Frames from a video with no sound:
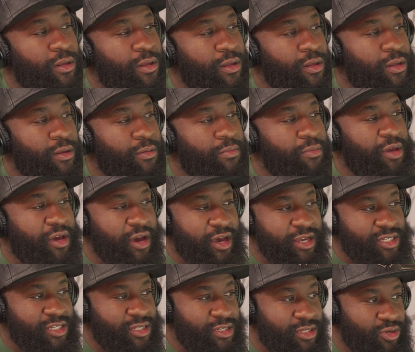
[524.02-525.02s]

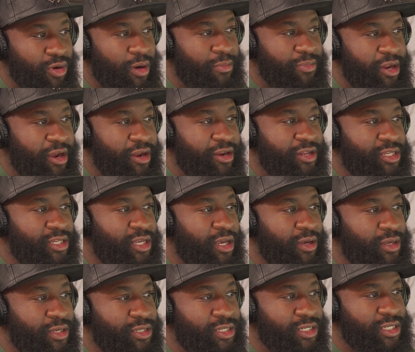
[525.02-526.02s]
Because Trump dared to tell,
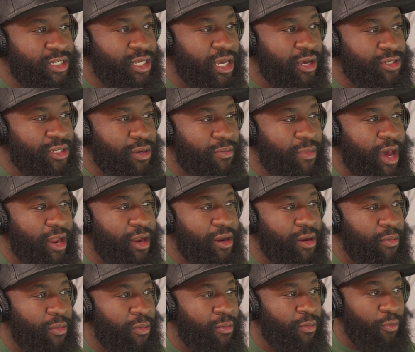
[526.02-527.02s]
tell somebody to,
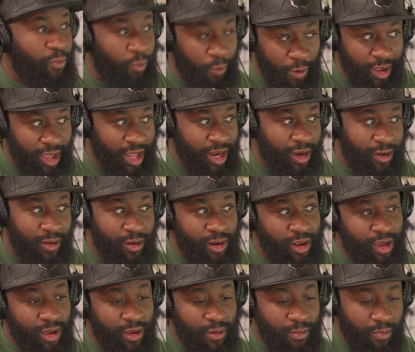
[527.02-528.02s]
again,
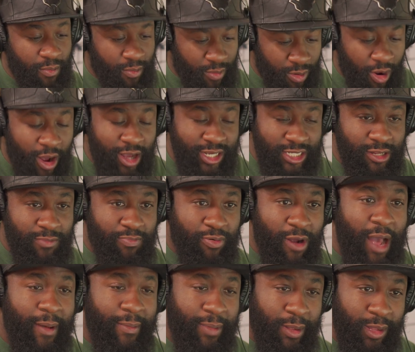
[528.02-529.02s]
largely
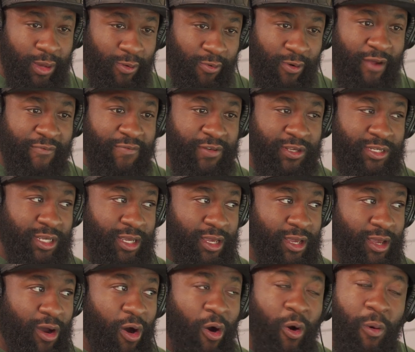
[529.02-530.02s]
probably referencing
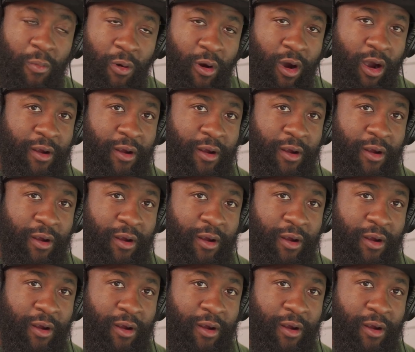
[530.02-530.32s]
Omar,